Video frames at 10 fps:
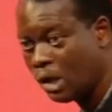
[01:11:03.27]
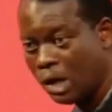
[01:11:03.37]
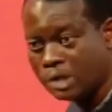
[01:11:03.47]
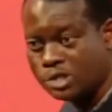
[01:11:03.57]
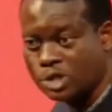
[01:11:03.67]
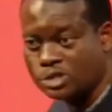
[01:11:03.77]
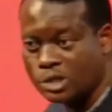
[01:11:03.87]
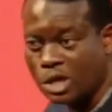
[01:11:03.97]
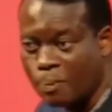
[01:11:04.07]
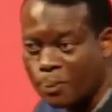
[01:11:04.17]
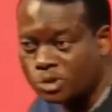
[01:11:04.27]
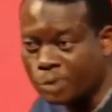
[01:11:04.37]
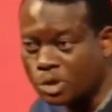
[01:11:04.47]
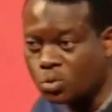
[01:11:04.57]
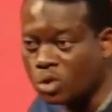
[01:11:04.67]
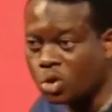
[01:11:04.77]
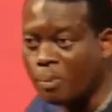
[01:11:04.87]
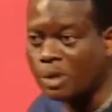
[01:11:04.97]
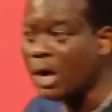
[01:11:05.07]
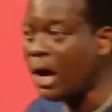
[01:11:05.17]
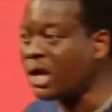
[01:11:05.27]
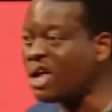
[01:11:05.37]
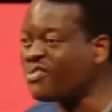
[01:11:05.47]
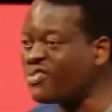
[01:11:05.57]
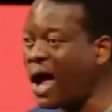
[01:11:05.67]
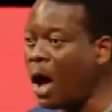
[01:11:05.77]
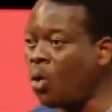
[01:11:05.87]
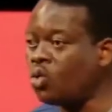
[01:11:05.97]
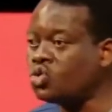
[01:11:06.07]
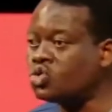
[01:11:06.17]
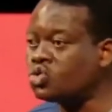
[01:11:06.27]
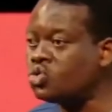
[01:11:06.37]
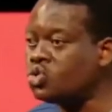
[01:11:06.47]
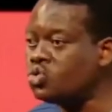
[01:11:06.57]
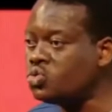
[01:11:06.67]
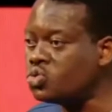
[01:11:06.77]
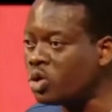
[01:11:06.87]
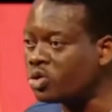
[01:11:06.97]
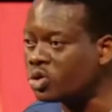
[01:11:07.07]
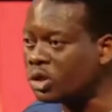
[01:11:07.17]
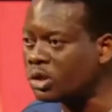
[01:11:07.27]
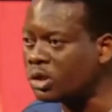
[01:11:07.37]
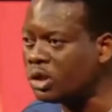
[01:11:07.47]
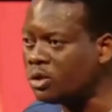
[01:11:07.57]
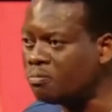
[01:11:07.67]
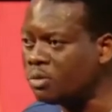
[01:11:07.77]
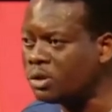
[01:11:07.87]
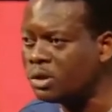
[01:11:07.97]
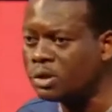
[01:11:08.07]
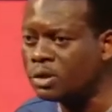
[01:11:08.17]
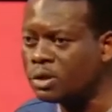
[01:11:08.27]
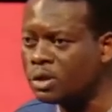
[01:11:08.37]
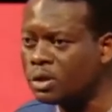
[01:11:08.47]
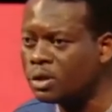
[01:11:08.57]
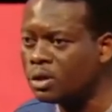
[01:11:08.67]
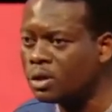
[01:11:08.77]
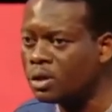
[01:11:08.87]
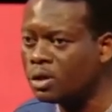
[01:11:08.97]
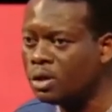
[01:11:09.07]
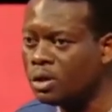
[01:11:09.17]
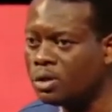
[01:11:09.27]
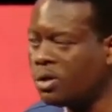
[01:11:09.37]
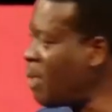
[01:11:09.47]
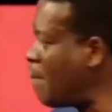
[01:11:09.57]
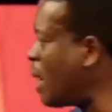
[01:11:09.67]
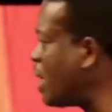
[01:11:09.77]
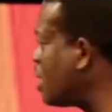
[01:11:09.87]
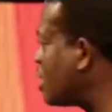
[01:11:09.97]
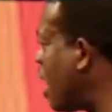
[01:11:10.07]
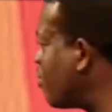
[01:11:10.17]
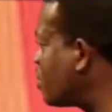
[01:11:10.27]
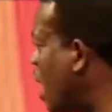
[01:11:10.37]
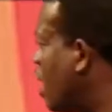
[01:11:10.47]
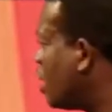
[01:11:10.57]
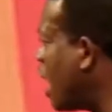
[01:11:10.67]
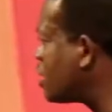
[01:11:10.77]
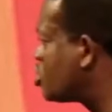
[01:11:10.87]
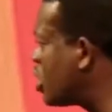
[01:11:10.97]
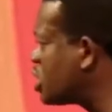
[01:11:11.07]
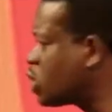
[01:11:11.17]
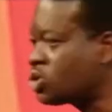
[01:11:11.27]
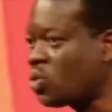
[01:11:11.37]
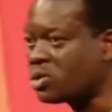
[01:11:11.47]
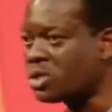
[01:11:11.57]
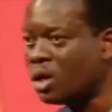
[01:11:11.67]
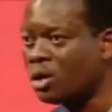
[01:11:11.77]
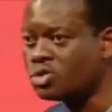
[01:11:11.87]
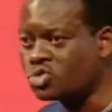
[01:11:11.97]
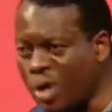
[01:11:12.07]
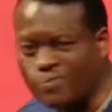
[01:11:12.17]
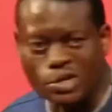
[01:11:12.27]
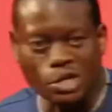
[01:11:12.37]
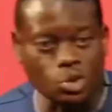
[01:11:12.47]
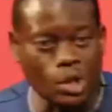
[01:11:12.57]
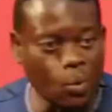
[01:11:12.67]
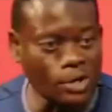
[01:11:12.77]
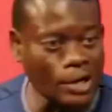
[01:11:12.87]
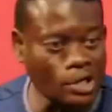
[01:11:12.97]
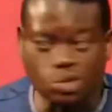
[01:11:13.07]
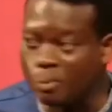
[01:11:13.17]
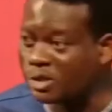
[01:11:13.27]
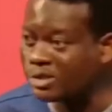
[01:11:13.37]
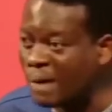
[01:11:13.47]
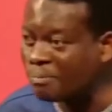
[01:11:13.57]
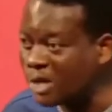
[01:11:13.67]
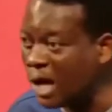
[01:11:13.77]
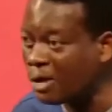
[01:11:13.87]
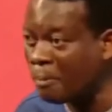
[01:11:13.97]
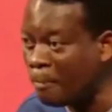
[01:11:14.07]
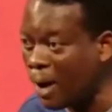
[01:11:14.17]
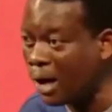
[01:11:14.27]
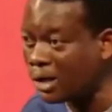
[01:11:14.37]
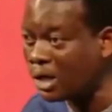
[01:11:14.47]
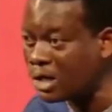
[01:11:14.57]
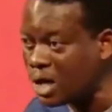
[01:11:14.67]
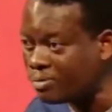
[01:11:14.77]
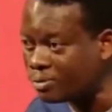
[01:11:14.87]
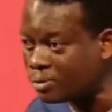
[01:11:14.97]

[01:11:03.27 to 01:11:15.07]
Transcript: And Jesus said that the prince of this world cometh, and he found nothing in me. Remember that, the de- that, that Jesus was driven into the wilderness to be tempted by the devil.